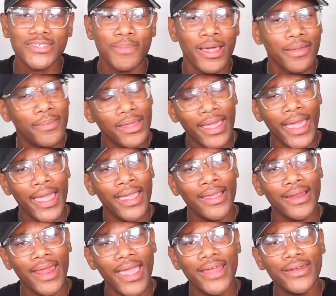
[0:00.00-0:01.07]
Meghan
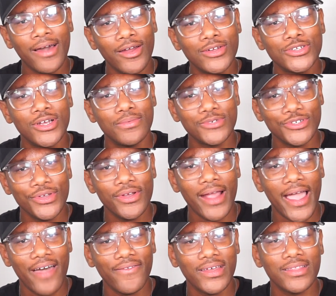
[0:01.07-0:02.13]
McCain and Donald Trump Jr.
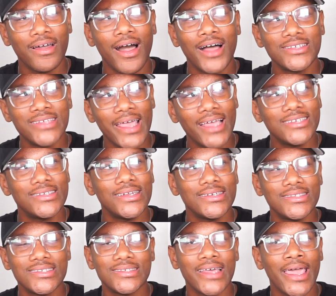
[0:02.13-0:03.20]
having the audacity
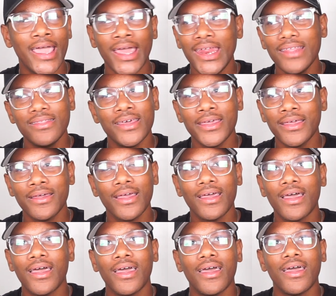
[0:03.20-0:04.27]
to say anything
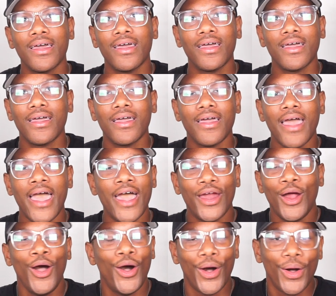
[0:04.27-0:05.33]
at
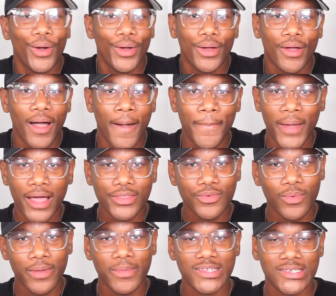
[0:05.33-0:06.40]
all about the
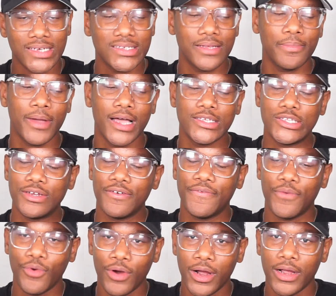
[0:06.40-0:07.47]
women testing positive
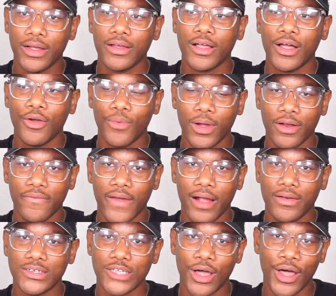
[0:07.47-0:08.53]
for
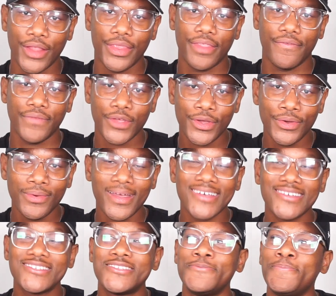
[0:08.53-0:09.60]
coronavirus on The View,
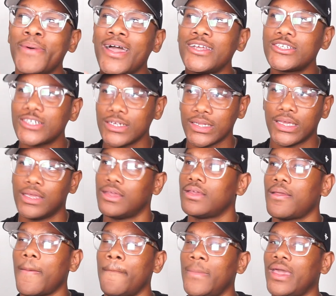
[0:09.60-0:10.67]
especially
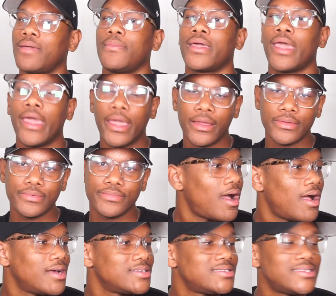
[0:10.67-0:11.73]
Meghan McCain.
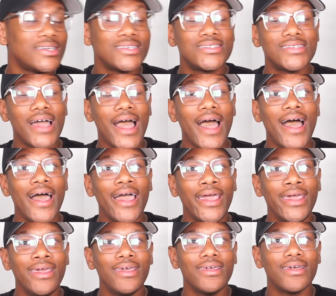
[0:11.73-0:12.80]
Sis,
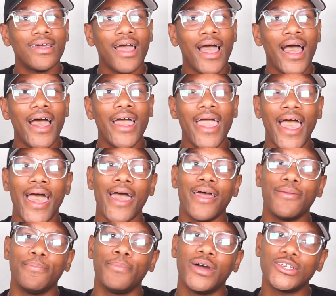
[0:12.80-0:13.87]
I
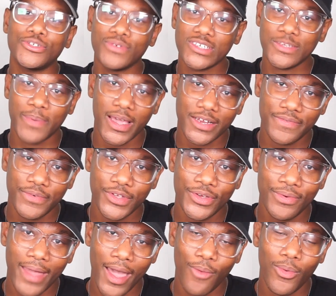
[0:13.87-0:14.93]
had much respect for
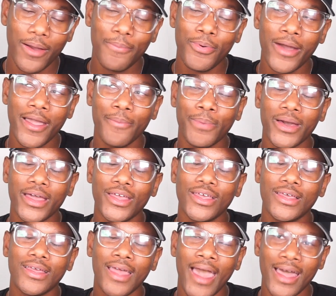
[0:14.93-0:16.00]
you at one point, but
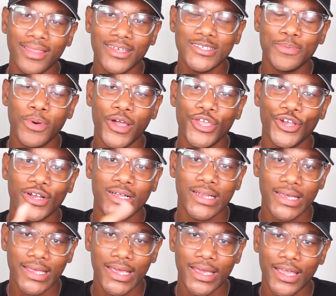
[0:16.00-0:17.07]
at this point you're
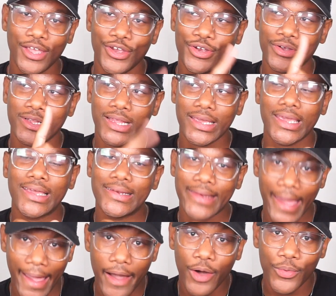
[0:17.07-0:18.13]
clicking and you're clicking
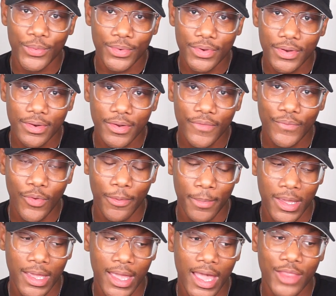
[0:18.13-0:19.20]
down for
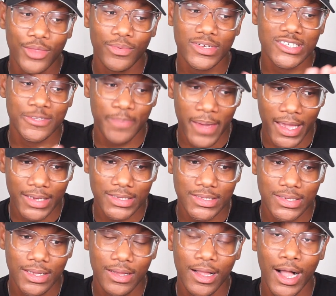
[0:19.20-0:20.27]
me in the respect
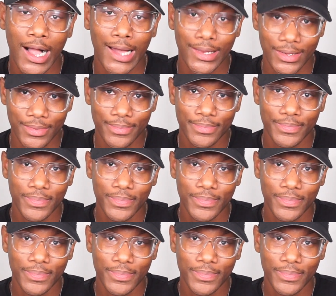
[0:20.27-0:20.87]
column.